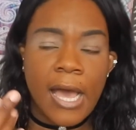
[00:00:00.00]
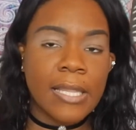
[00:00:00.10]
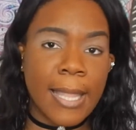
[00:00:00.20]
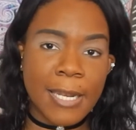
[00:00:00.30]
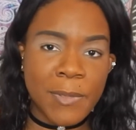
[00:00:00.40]
A
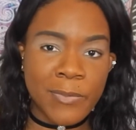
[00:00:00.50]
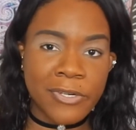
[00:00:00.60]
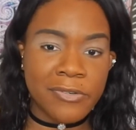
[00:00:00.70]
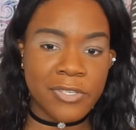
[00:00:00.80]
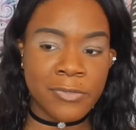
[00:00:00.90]
lot of people
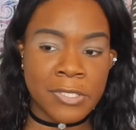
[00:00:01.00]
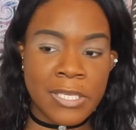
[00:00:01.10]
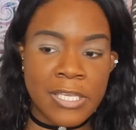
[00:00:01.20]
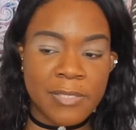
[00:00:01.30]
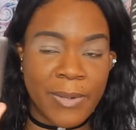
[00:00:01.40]
don't use
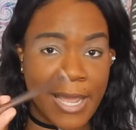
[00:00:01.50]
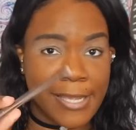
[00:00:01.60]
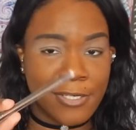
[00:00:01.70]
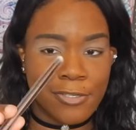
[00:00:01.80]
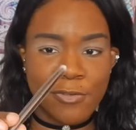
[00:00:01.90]
these, but I
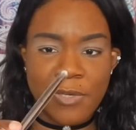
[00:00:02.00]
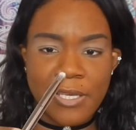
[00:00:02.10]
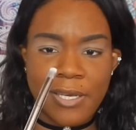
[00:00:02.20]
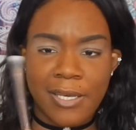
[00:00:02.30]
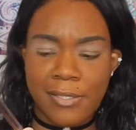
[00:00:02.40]
do
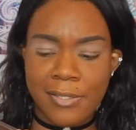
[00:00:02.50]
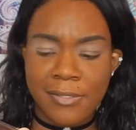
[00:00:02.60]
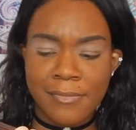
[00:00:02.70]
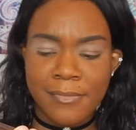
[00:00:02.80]
because